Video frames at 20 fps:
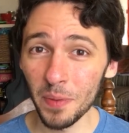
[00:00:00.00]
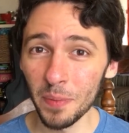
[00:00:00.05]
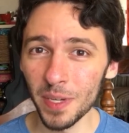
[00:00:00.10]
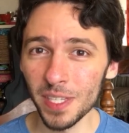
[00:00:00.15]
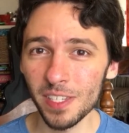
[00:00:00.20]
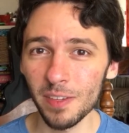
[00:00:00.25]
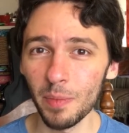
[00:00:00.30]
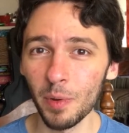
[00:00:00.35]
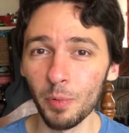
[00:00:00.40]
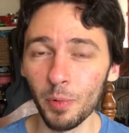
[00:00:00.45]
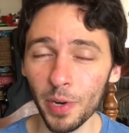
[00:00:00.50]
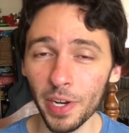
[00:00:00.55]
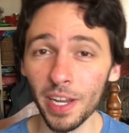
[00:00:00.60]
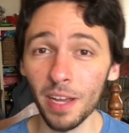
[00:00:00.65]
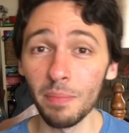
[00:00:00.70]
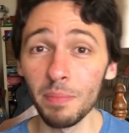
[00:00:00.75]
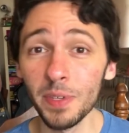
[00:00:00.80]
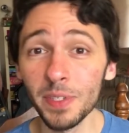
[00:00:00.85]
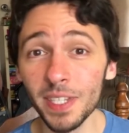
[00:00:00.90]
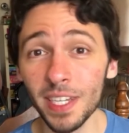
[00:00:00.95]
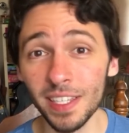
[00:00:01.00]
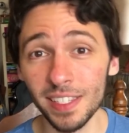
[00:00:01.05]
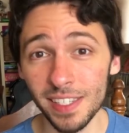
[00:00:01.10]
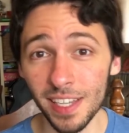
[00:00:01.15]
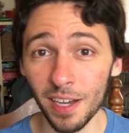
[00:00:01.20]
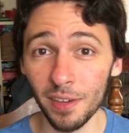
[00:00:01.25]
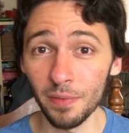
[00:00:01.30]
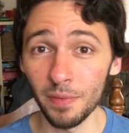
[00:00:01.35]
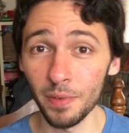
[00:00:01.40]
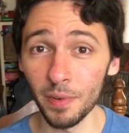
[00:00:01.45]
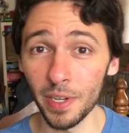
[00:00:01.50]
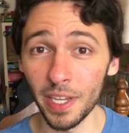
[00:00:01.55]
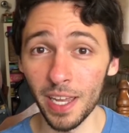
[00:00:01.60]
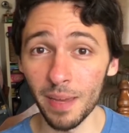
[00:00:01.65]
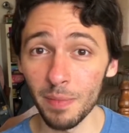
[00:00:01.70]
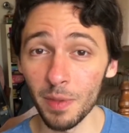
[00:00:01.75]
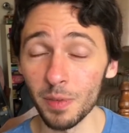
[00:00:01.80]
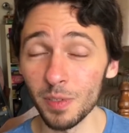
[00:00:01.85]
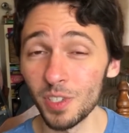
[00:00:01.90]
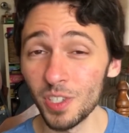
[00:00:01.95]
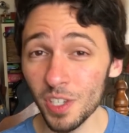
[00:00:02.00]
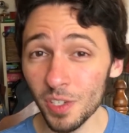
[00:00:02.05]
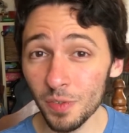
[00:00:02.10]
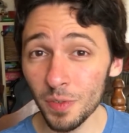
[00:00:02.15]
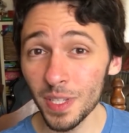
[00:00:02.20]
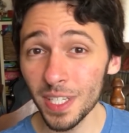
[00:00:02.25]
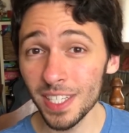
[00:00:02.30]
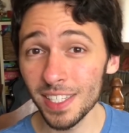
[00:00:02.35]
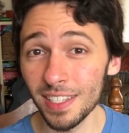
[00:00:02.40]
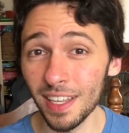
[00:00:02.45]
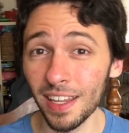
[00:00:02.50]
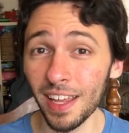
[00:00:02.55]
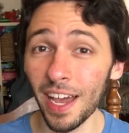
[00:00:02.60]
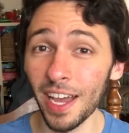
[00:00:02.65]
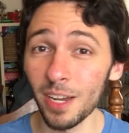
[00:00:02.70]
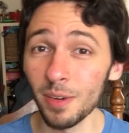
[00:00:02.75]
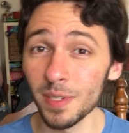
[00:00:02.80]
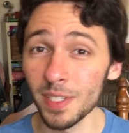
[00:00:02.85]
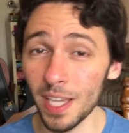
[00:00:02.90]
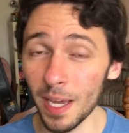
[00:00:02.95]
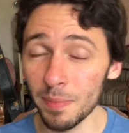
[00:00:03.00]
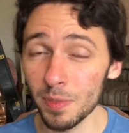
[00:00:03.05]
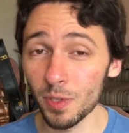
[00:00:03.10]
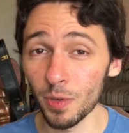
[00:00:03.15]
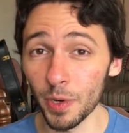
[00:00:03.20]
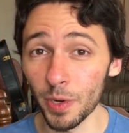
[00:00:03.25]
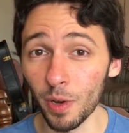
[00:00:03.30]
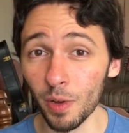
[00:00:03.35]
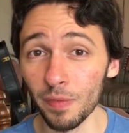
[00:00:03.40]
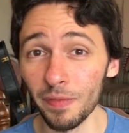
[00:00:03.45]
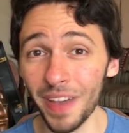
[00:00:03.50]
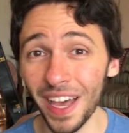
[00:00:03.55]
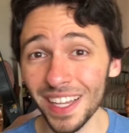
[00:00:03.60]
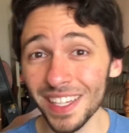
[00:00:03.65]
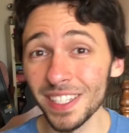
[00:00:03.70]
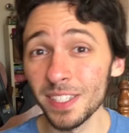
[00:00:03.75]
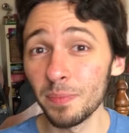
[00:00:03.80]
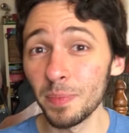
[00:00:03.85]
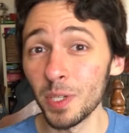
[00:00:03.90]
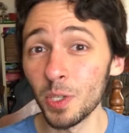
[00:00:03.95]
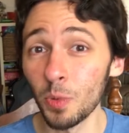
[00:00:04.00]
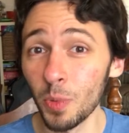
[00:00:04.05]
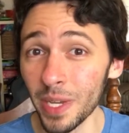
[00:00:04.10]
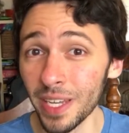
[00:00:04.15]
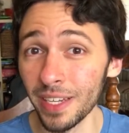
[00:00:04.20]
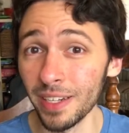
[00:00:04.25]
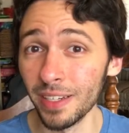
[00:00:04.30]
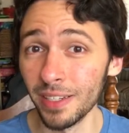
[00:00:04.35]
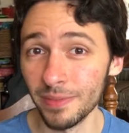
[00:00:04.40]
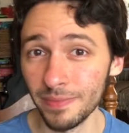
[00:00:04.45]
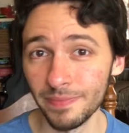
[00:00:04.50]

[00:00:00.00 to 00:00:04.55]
few months I've been working on music and sound for a game that was just released on the iOS App Store called Valleys Between.